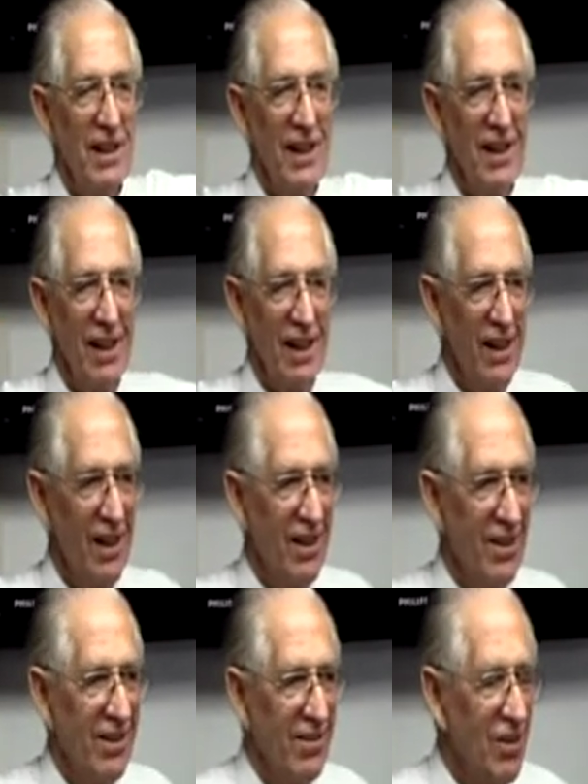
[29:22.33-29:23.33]
There you
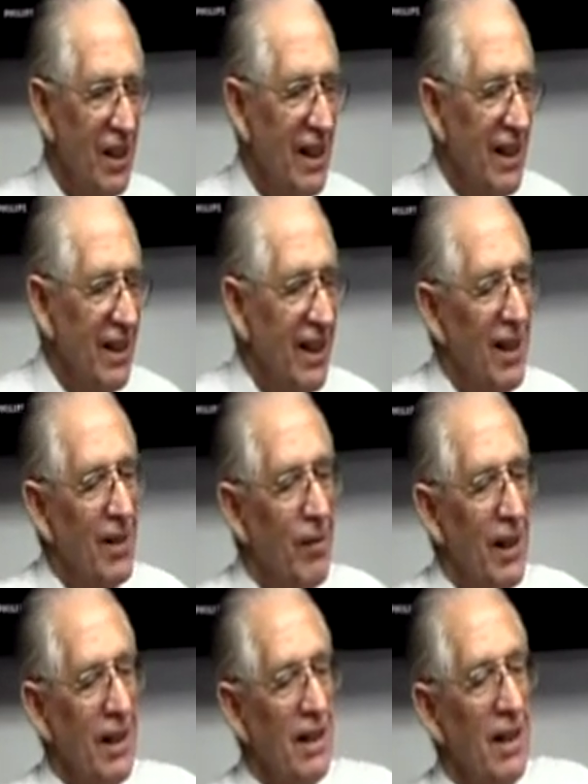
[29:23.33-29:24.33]
go, way to go.
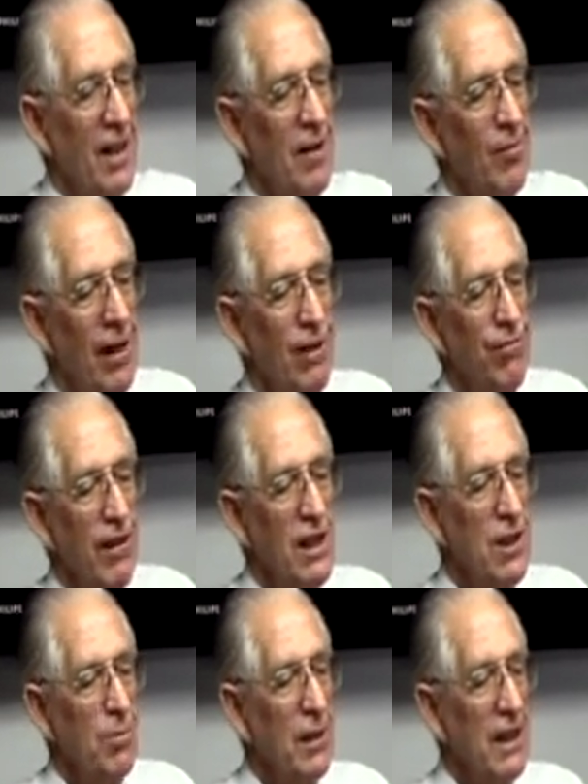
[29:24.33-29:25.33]
My
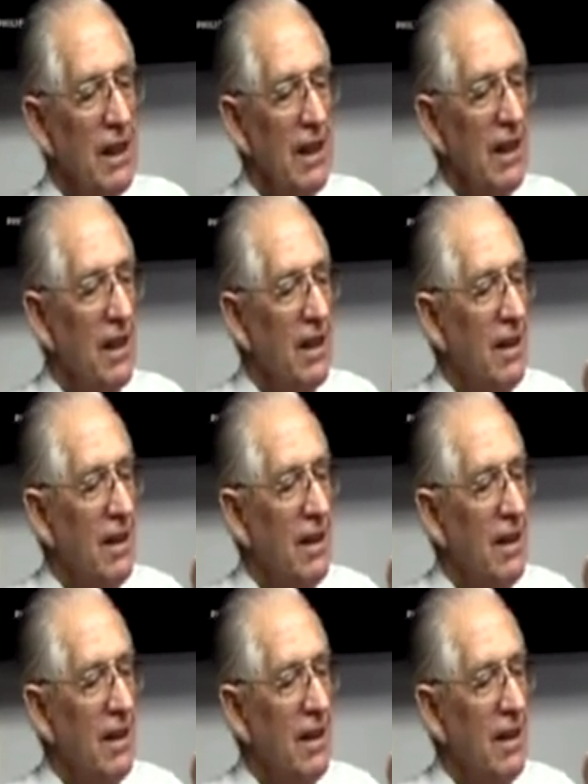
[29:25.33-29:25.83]
French-speaking